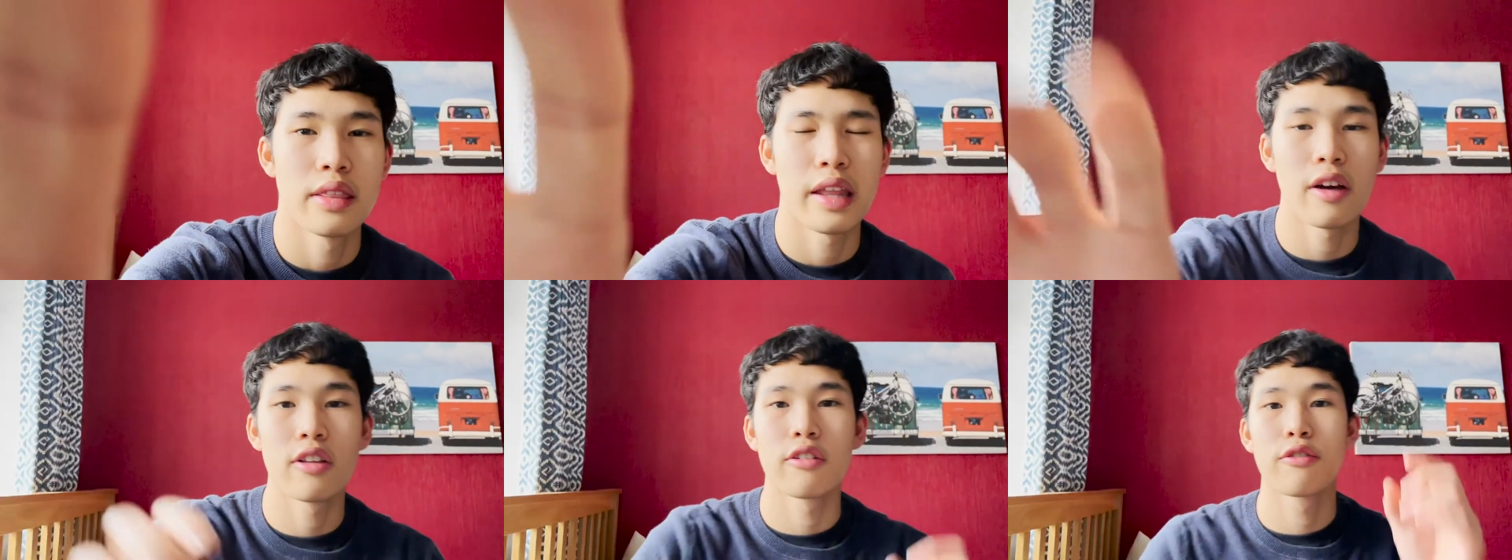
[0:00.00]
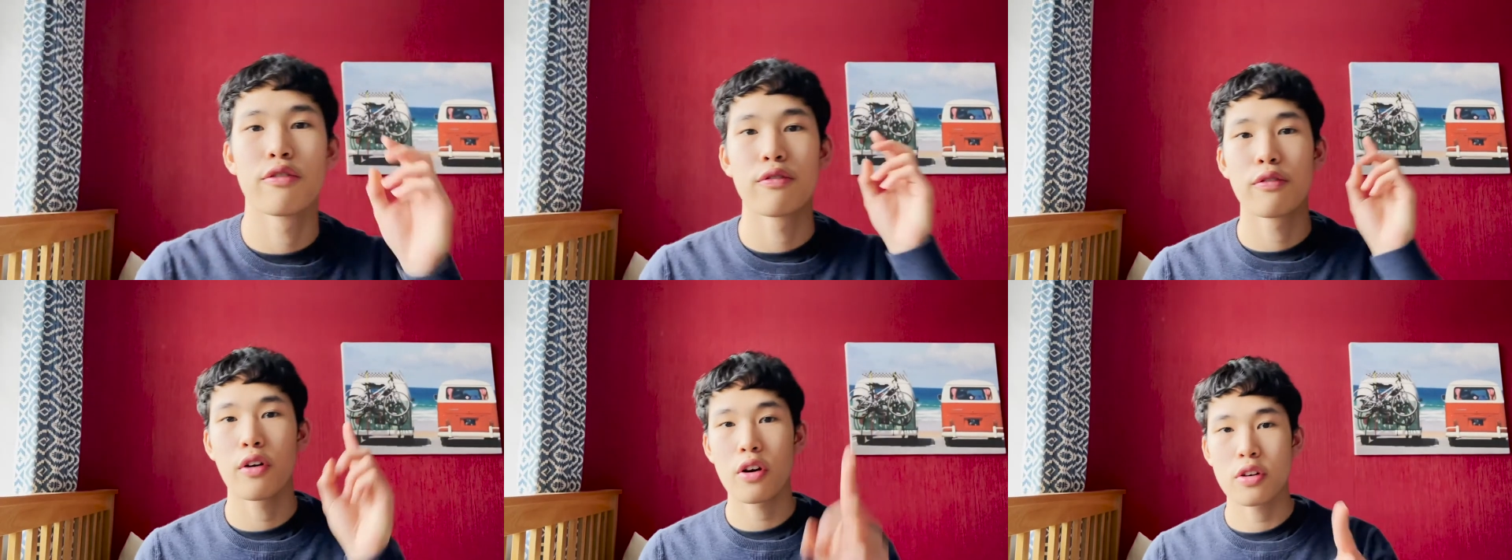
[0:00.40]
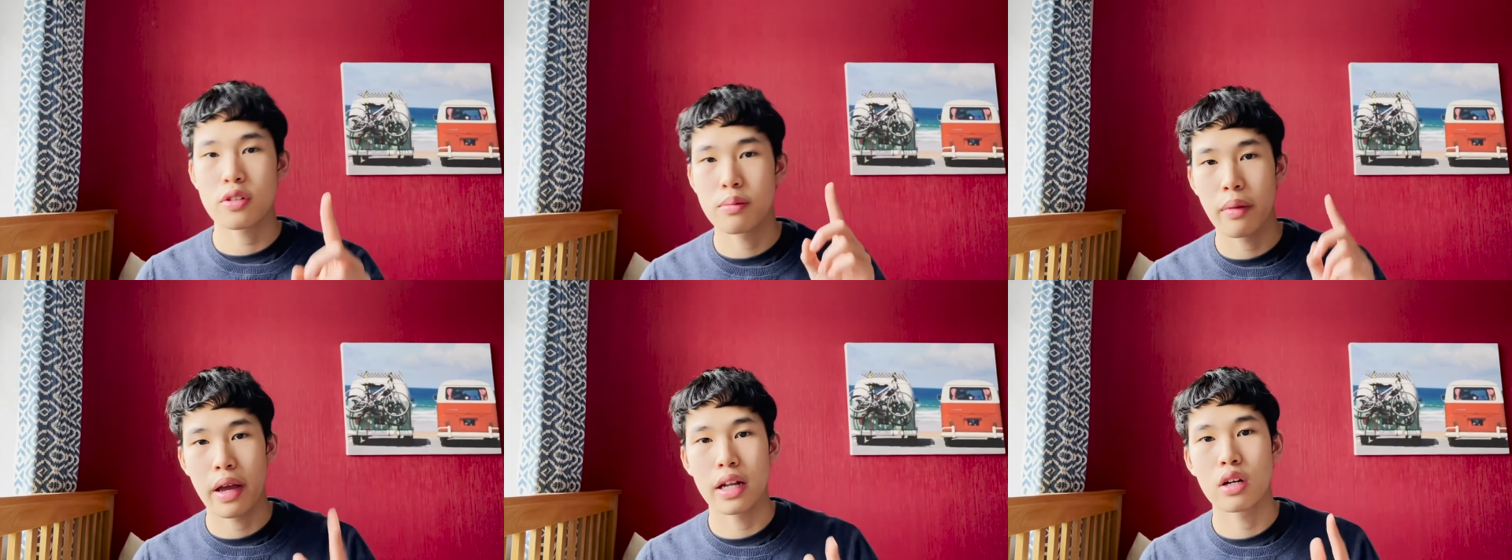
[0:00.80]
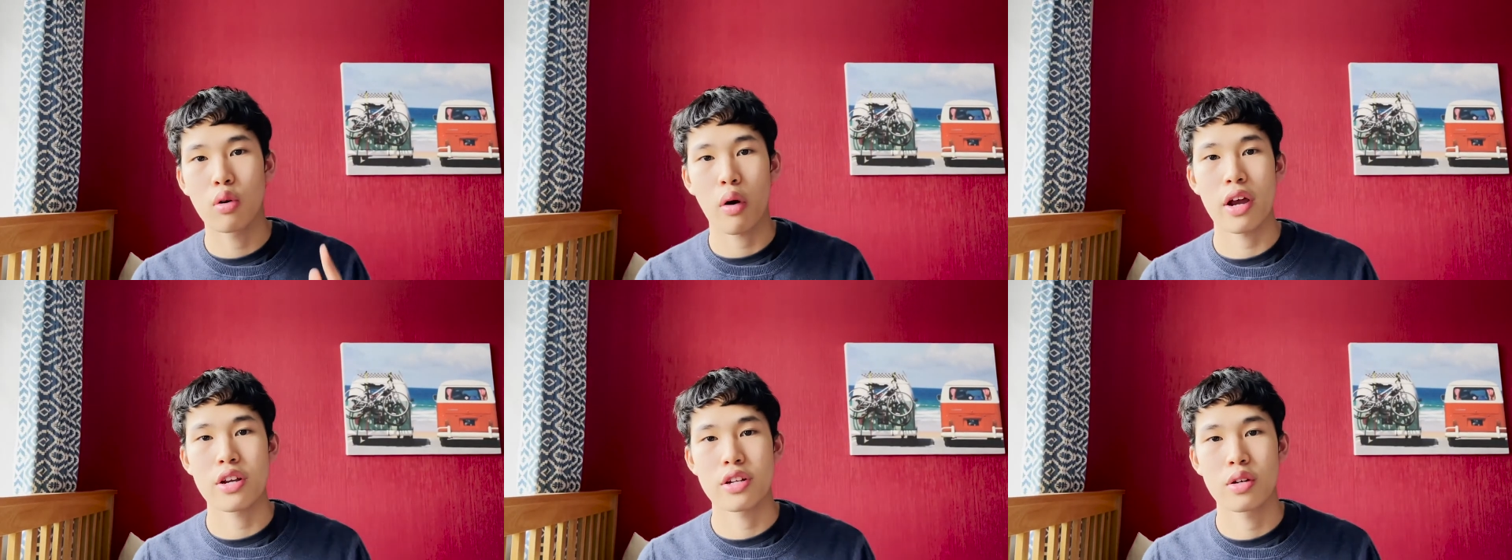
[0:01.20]
Now the first main
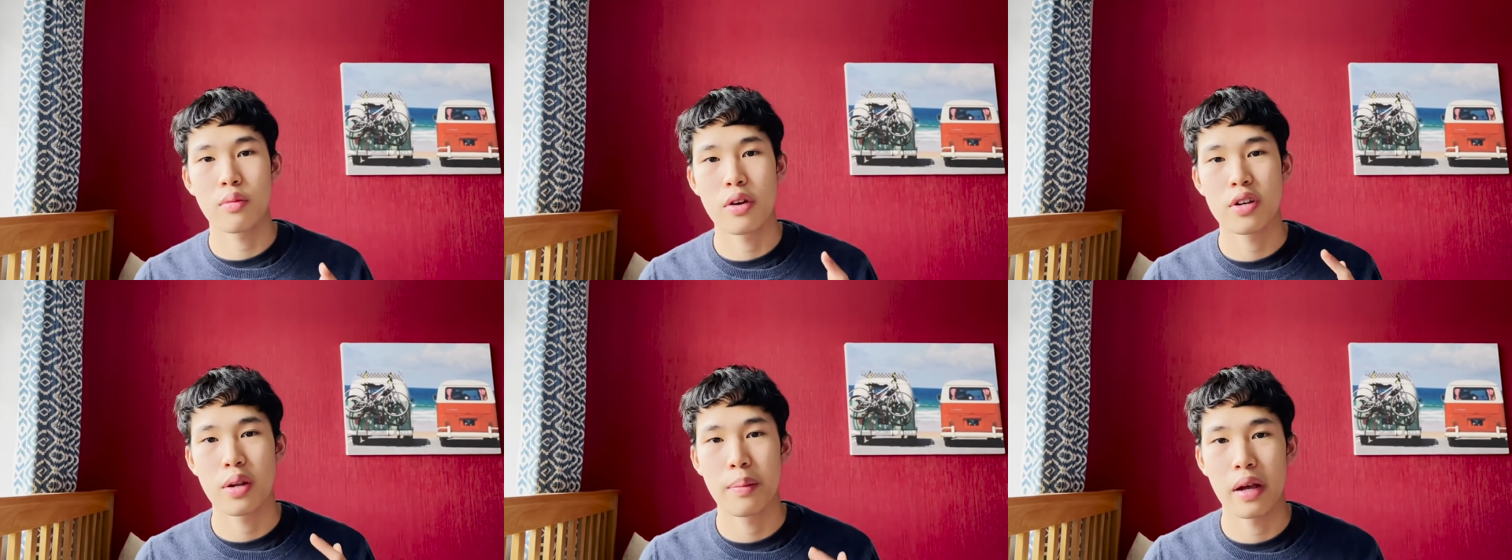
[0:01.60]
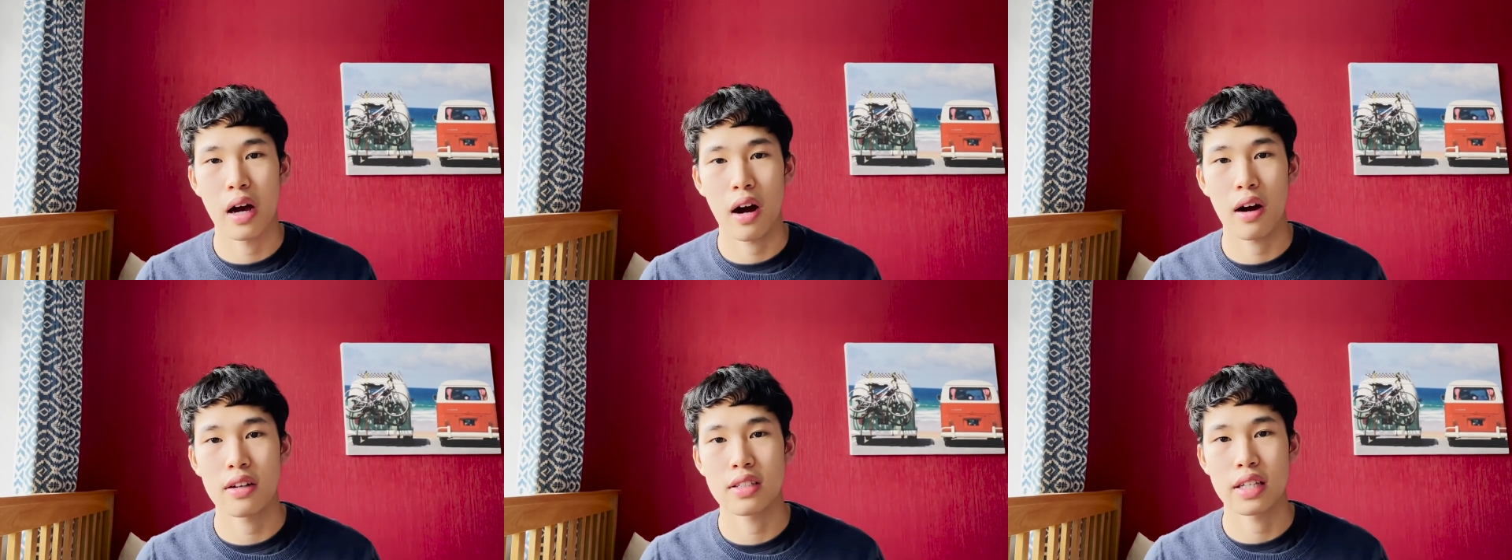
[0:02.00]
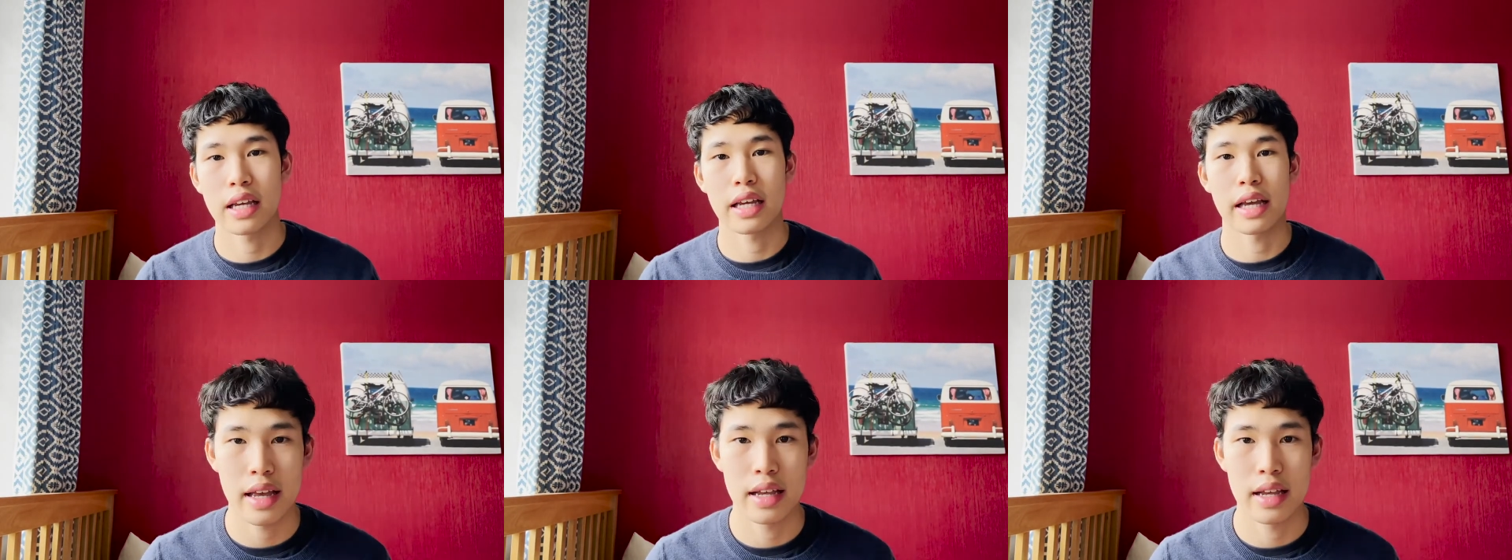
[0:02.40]
question we should be asking